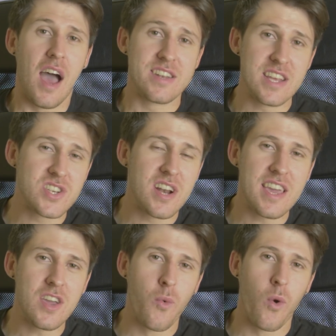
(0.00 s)

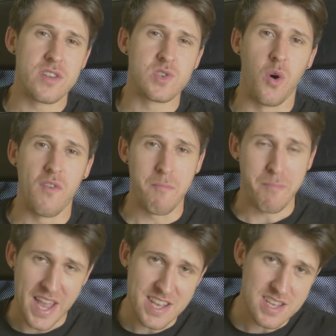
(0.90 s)
Additionally, you'll want sort of a
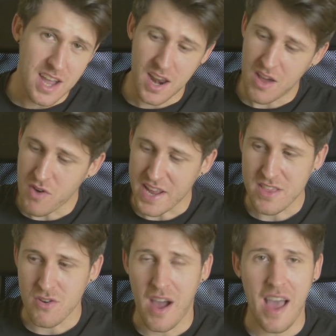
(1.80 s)
base colour running
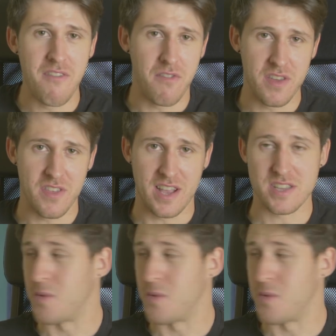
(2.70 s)
throughout everything.